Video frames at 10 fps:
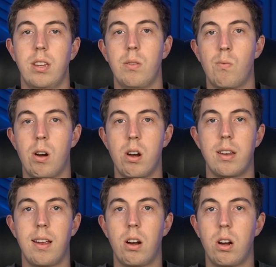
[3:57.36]
any wear and
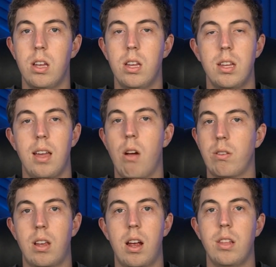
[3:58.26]
tear
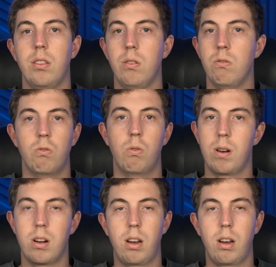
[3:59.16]
outside the usual wear and